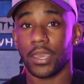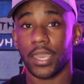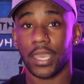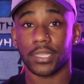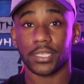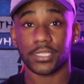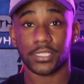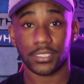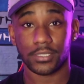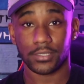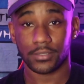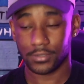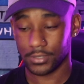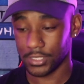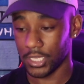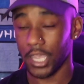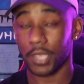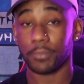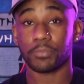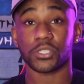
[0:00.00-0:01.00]
It is
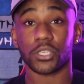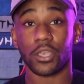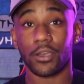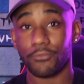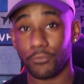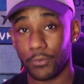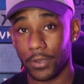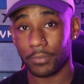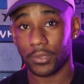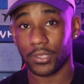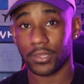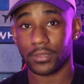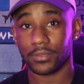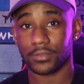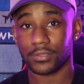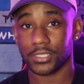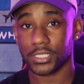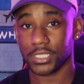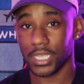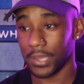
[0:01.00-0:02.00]
types of women,
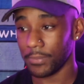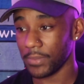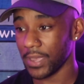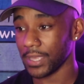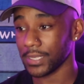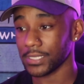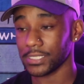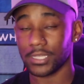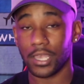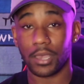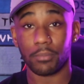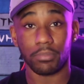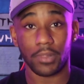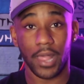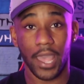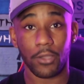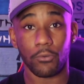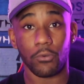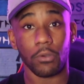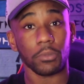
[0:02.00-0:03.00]
same as a
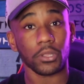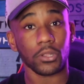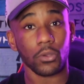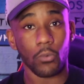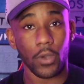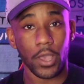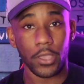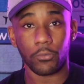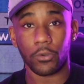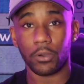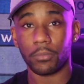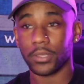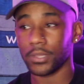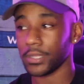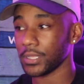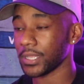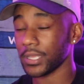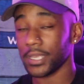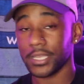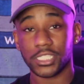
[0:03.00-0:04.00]
black woman, a white woman,
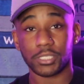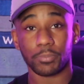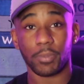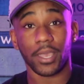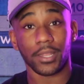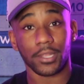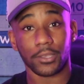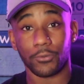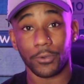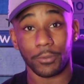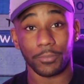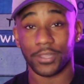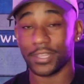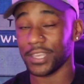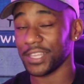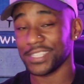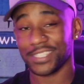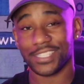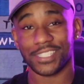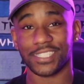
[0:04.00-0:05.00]
and a Hispanic woman.
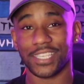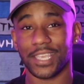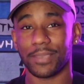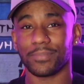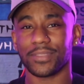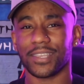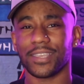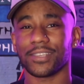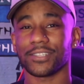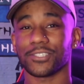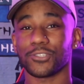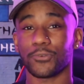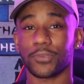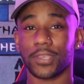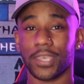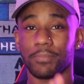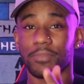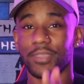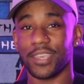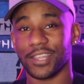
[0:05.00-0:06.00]
It's the same thing, so
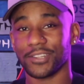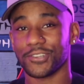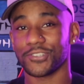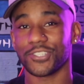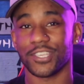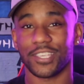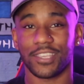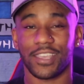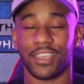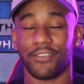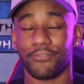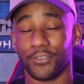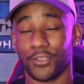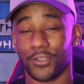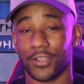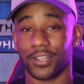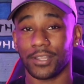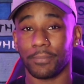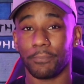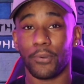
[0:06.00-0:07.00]
keep the energy. If
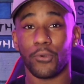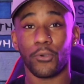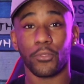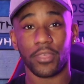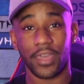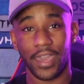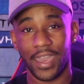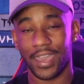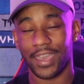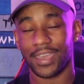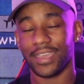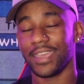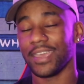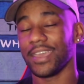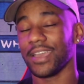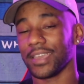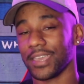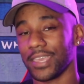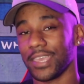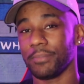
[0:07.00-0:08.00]
you're gonna pull that,
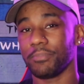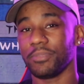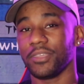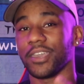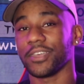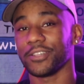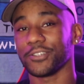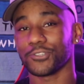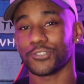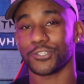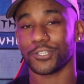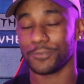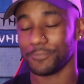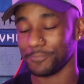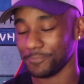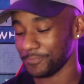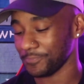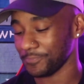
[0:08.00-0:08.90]
keep the energy.